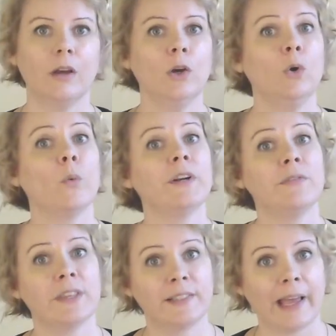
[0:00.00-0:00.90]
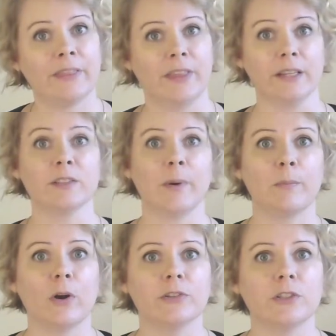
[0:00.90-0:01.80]
One of the sad things about
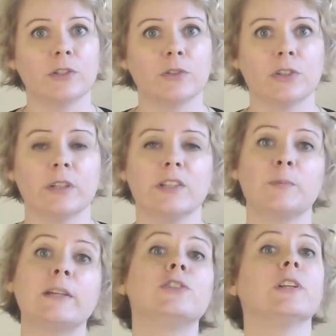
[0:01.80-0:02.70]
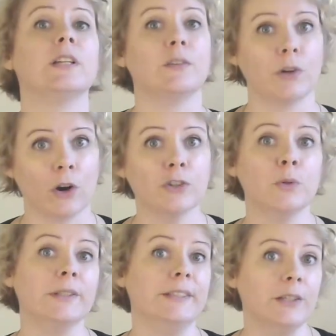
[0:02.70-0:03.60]
prostitution, especially in regard to
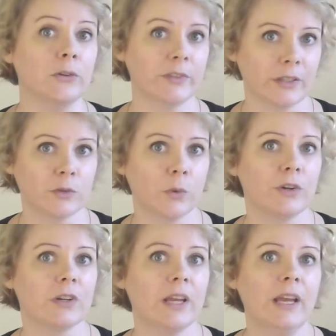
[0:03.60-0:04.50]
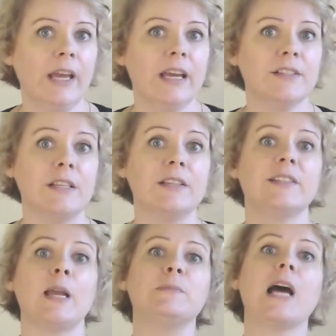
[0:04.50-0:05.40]
illegal sex work, is that the
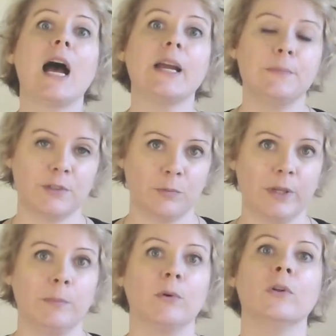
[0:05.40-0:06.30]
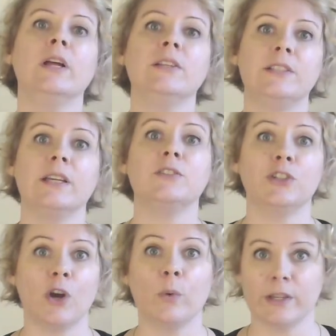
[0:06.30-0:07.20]
same types of people tend to
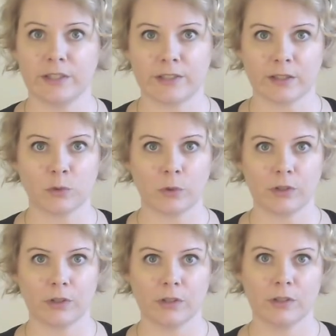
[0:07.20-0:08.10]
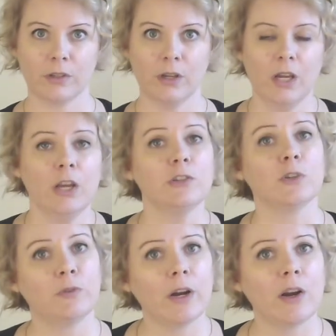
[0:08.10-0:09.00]
go into sex work. So
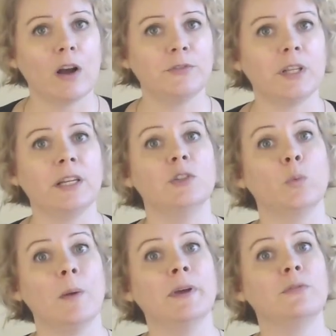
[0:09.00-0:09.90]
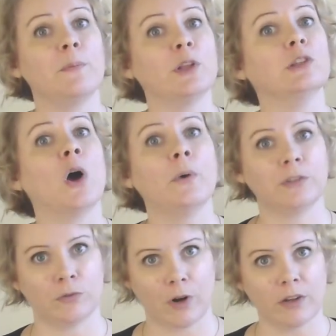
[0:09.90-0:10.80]
very often it's women from the
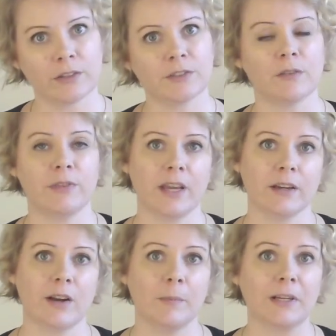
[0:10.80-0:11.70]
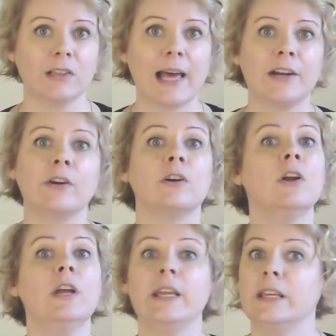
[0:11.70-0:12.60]
lowest rungs of the economic ladder,
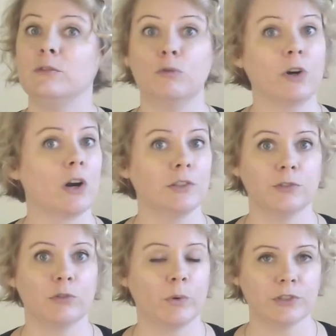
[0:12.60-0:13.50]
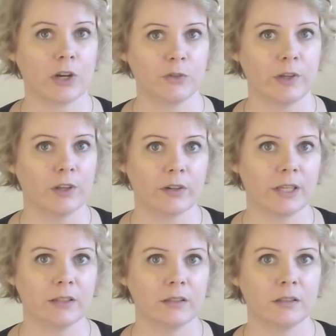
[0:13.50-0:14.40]
regardless of which country they're in.